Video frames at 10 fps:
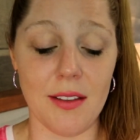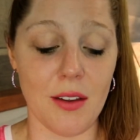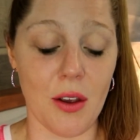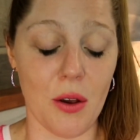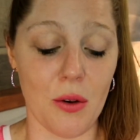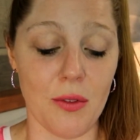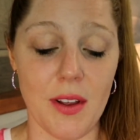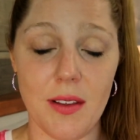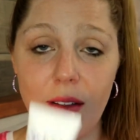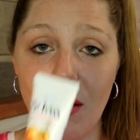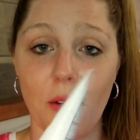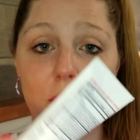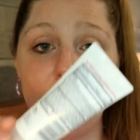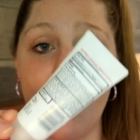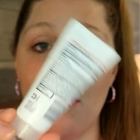So this little
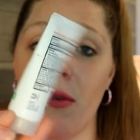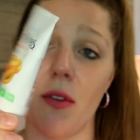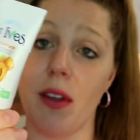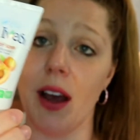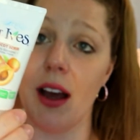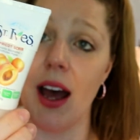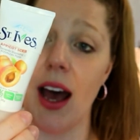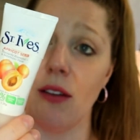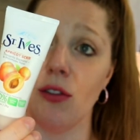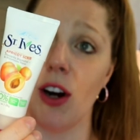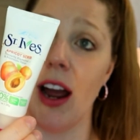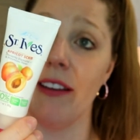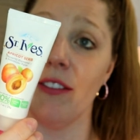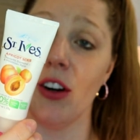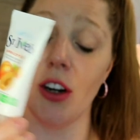sample thing I had
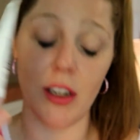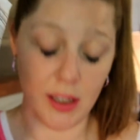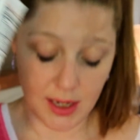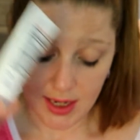forever